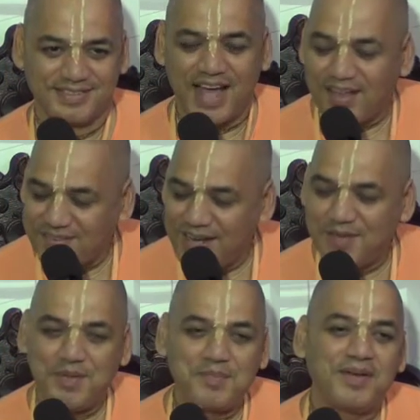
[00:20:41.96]

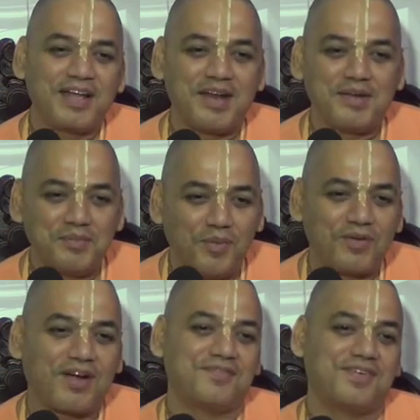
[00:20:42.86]
Actually, people can be
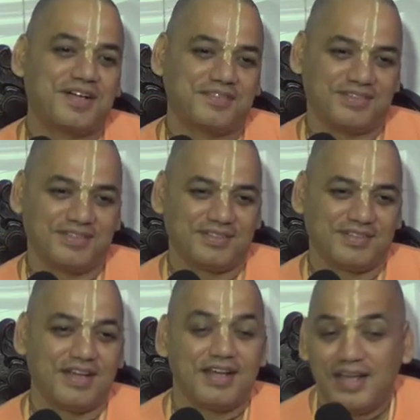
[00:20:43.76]
more comfortable,
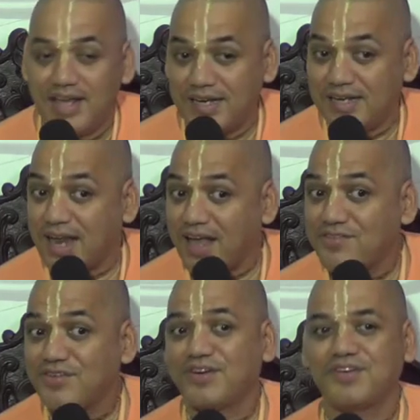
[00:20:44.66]

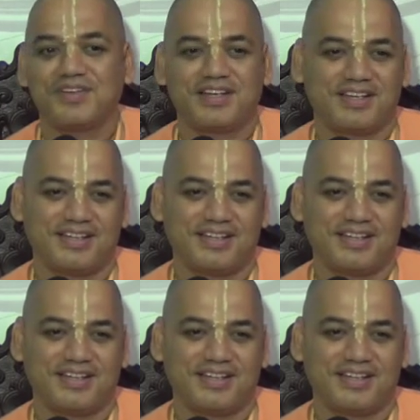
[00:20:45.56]
natural way.